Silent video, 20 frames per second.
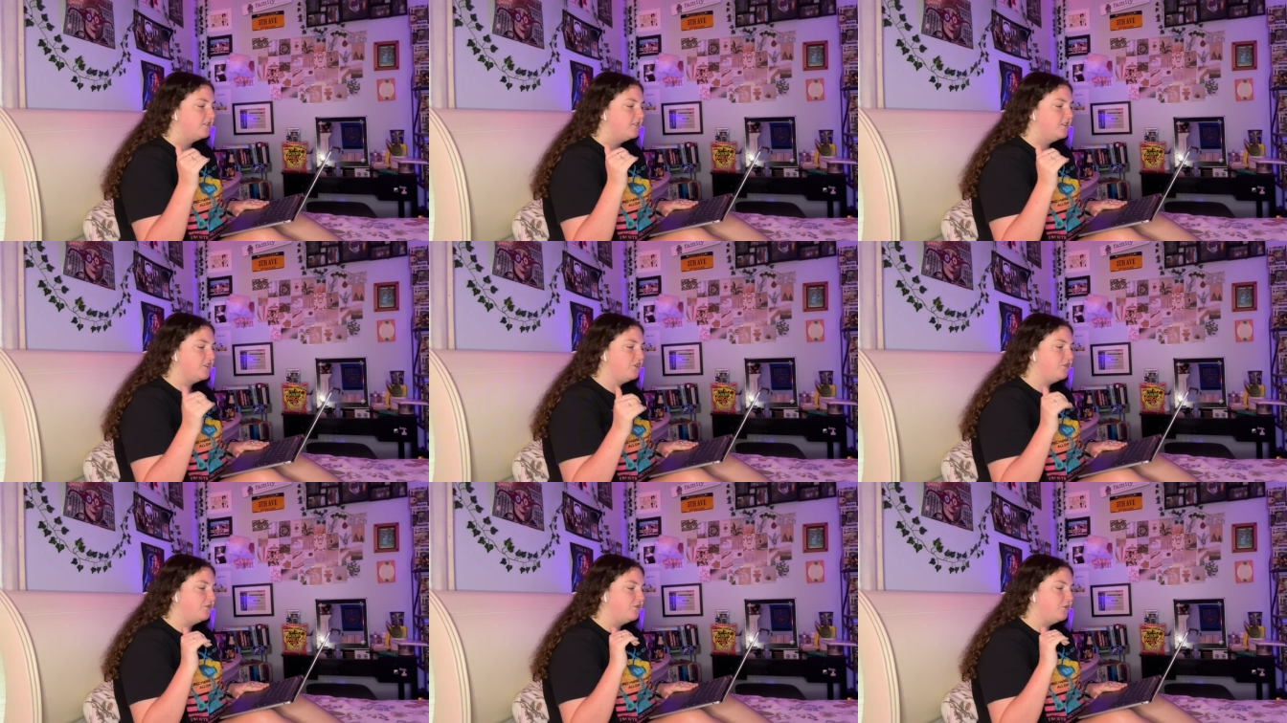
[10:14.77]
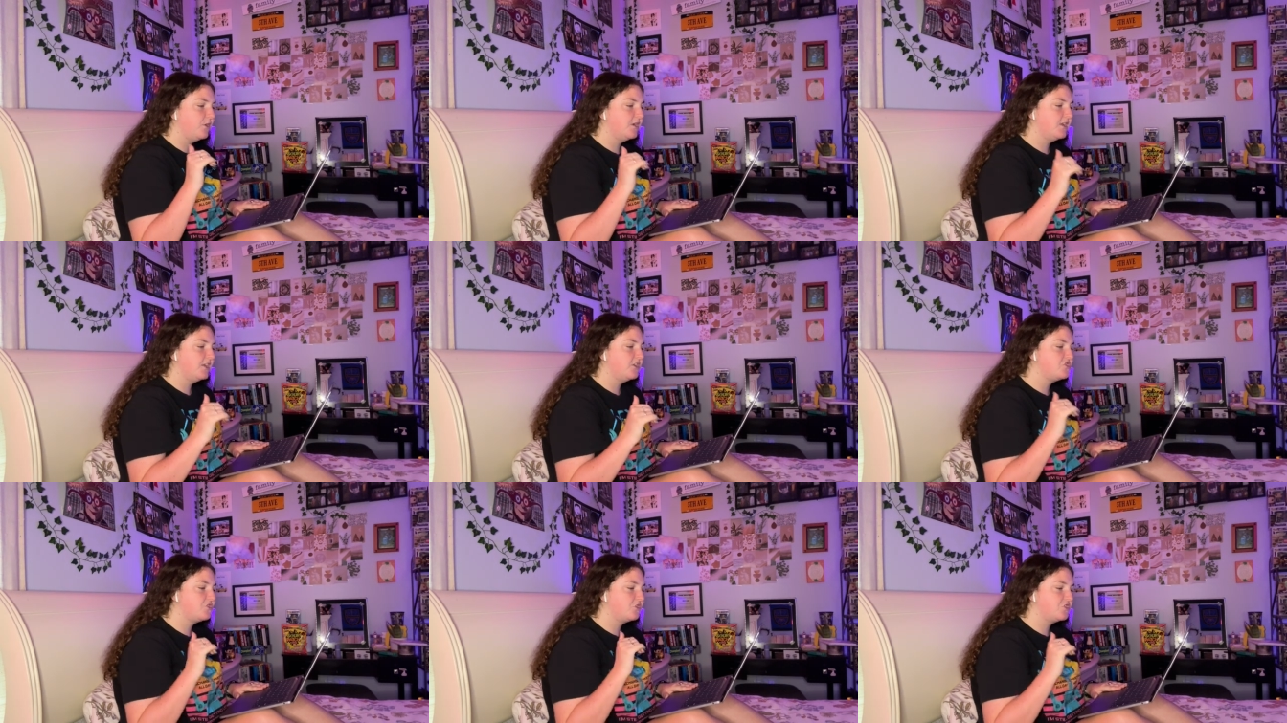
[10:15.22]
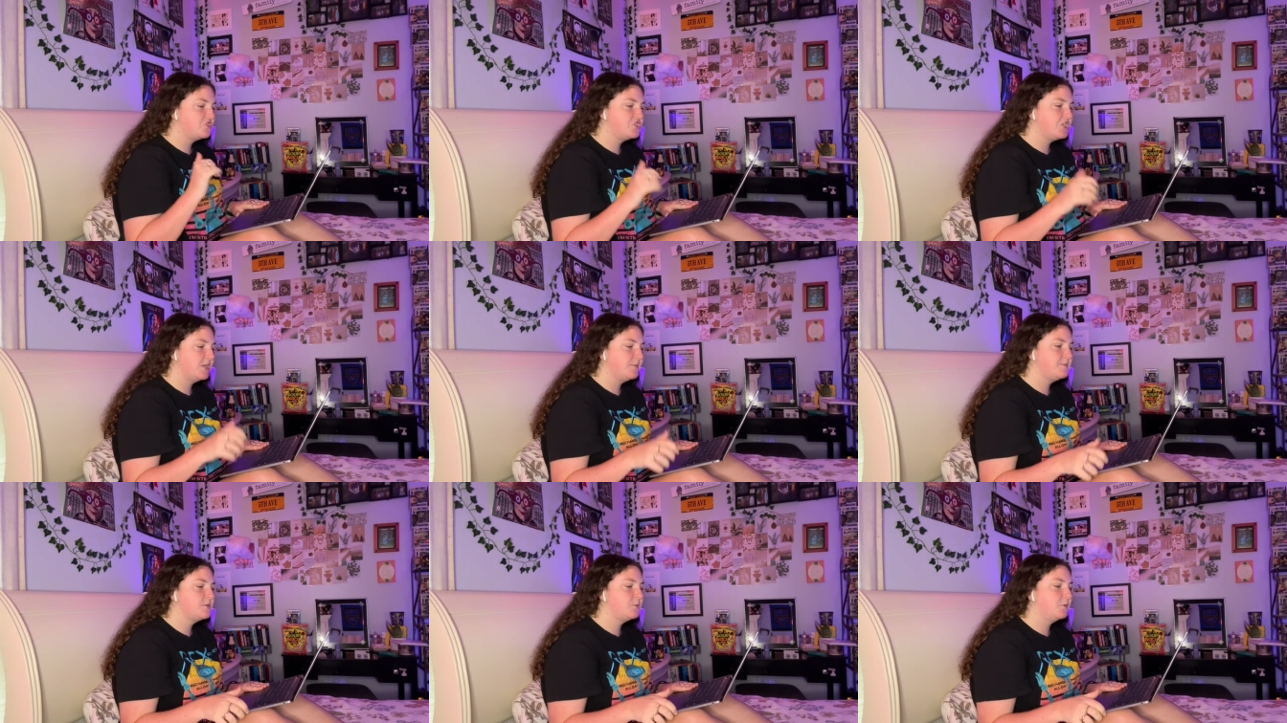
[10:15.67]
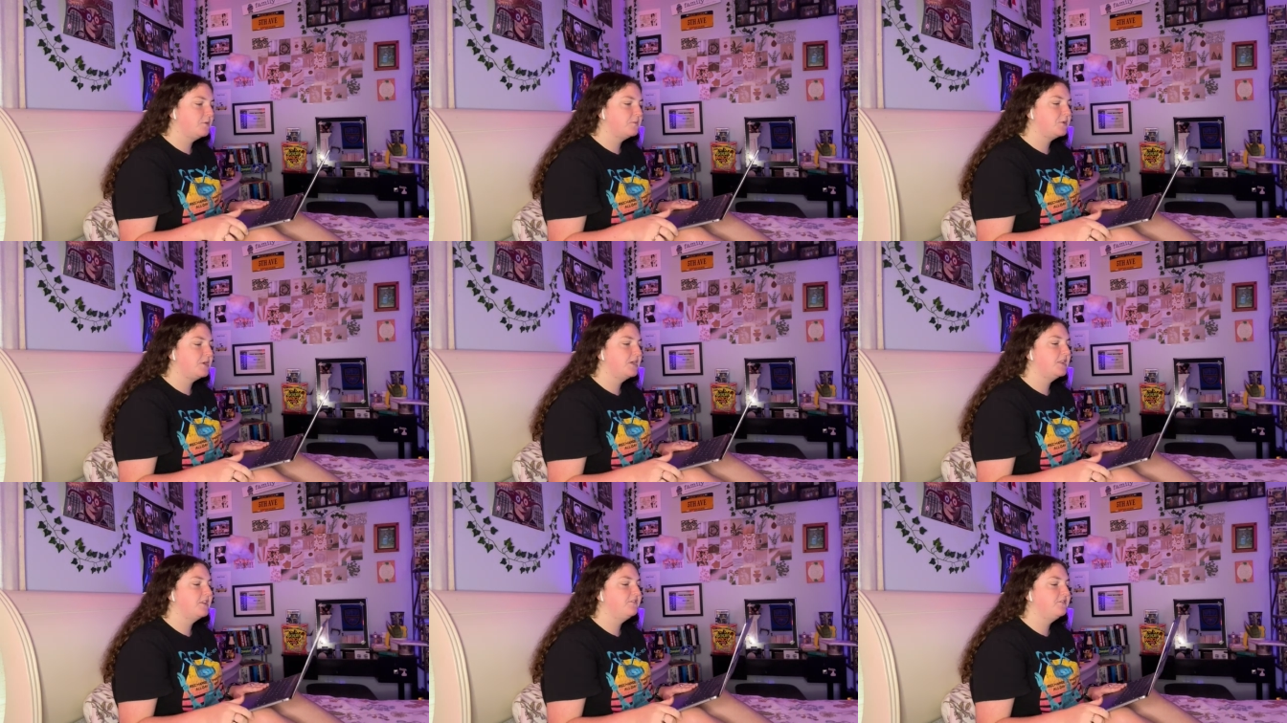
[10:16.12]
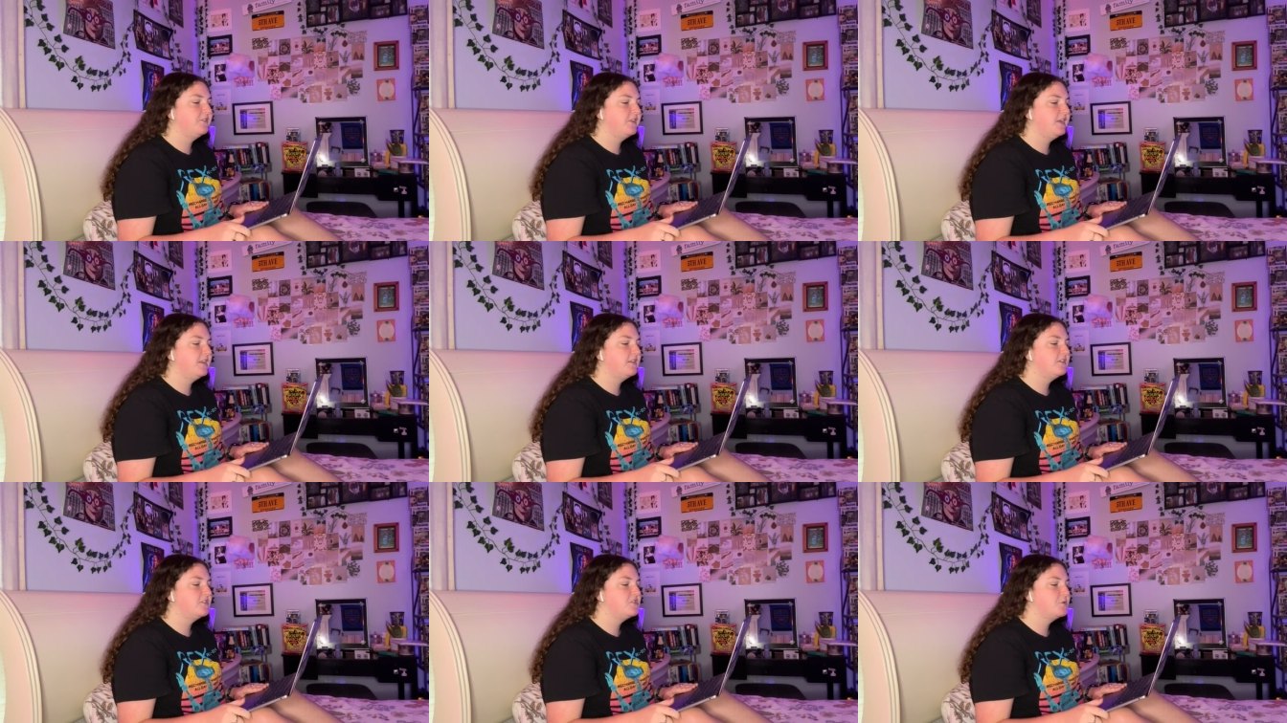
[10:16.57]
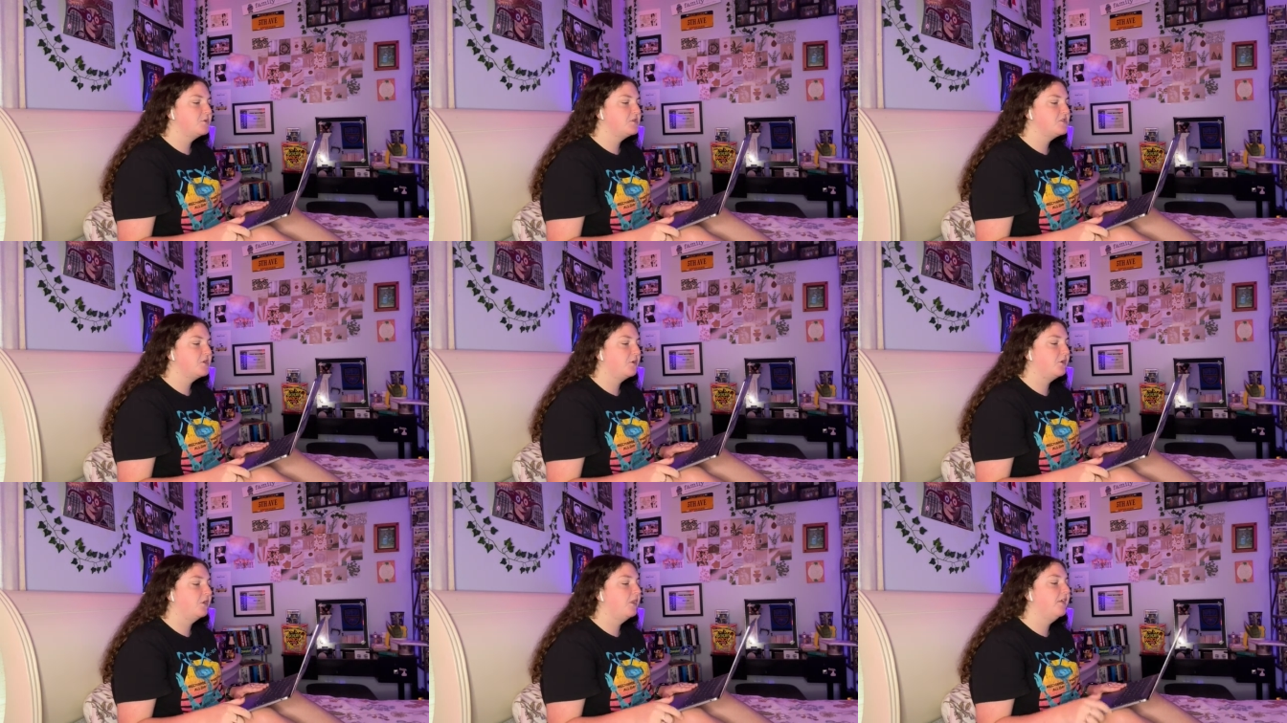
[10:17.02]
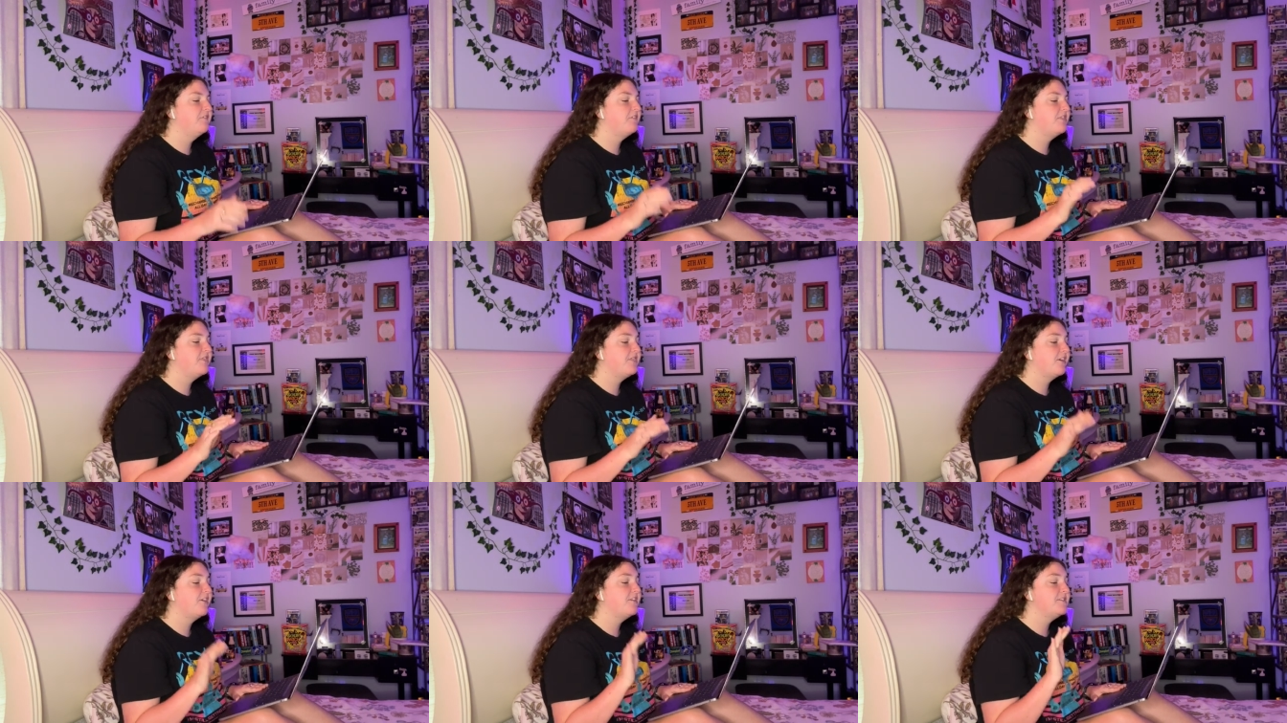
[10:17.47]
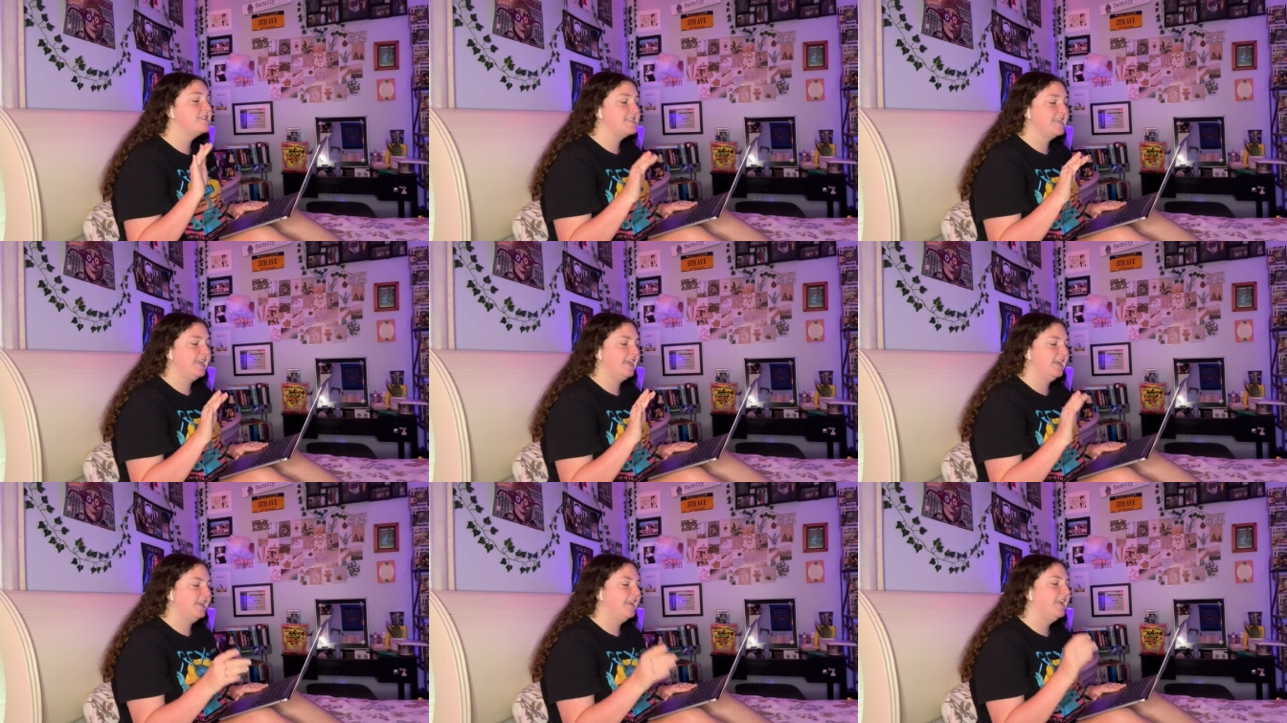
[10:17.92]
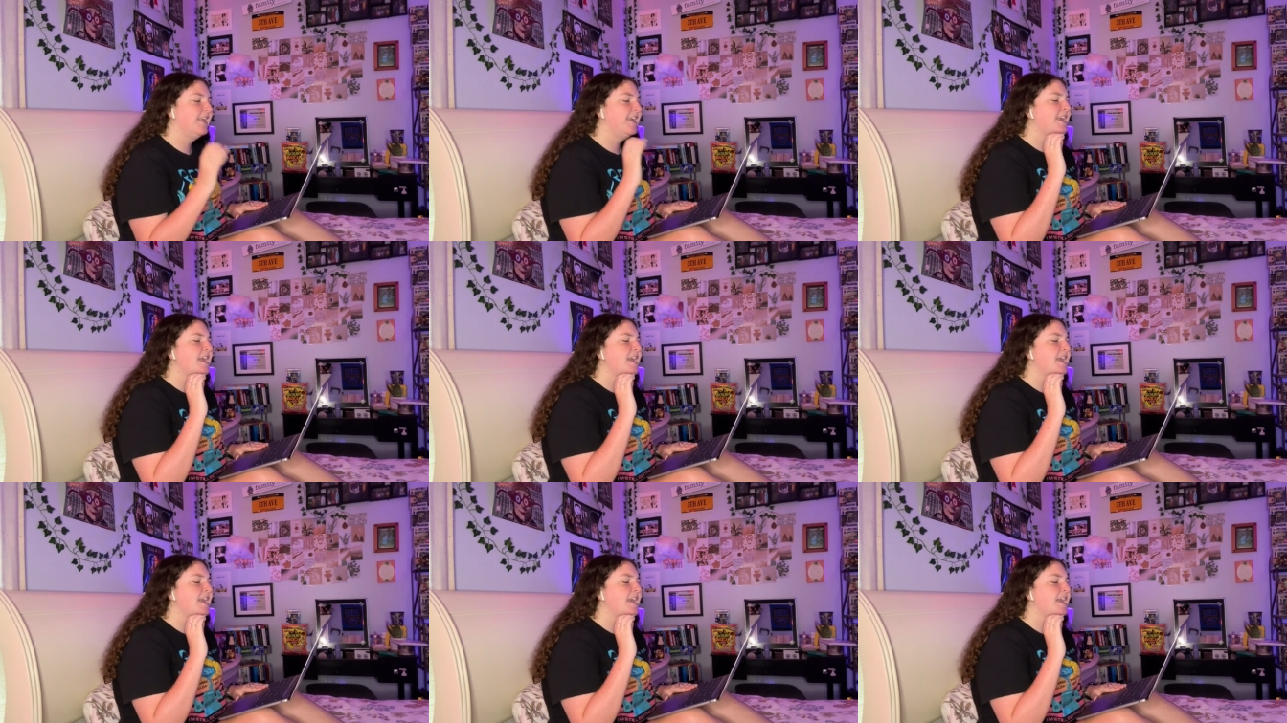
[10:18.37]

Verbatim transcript: The new four additional ships will bring the fleet to a total of 13,